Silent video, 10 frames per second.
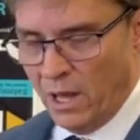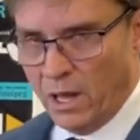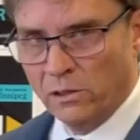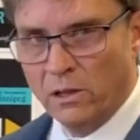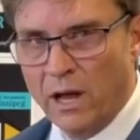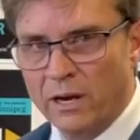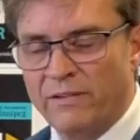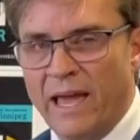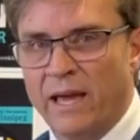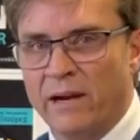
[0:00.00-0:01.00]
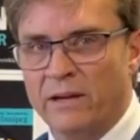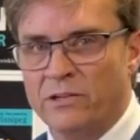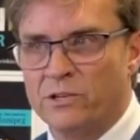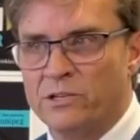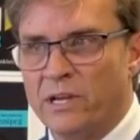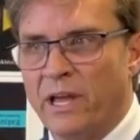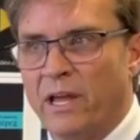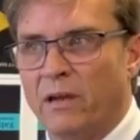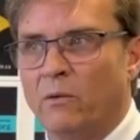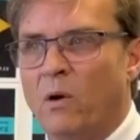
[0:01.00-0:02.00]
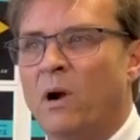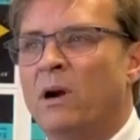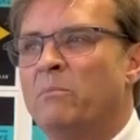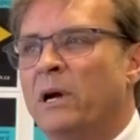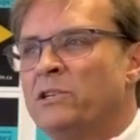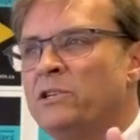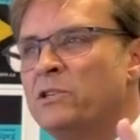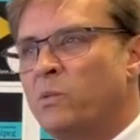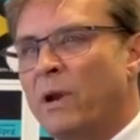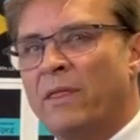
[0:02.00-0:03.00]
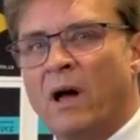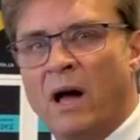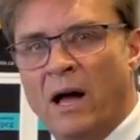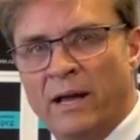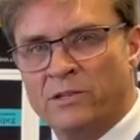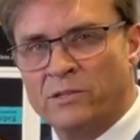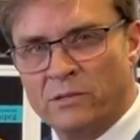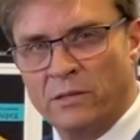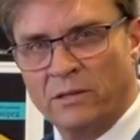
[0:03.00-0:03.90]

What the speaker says: A lot of candidates are saying, oh, our budget's one of the highest in the